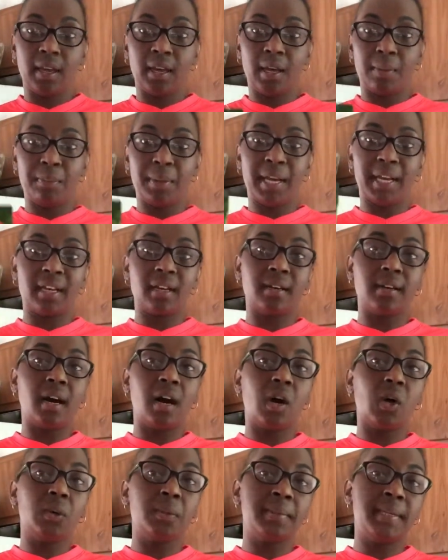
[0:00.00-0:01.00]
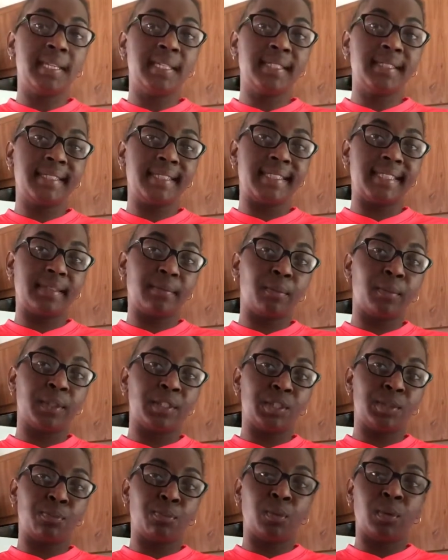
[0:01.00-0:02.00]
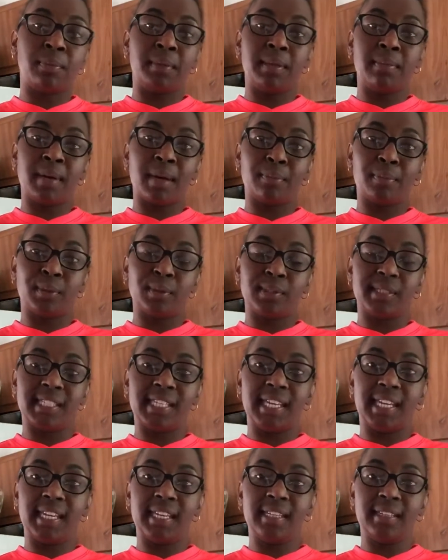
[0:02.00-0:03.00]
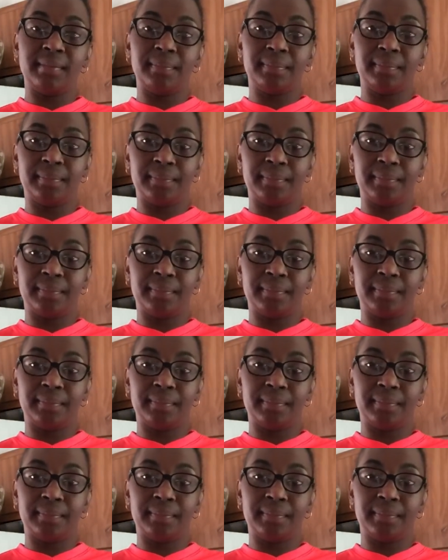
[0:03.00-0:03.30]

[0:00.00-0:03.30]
a pack of almonds, which will be my protein,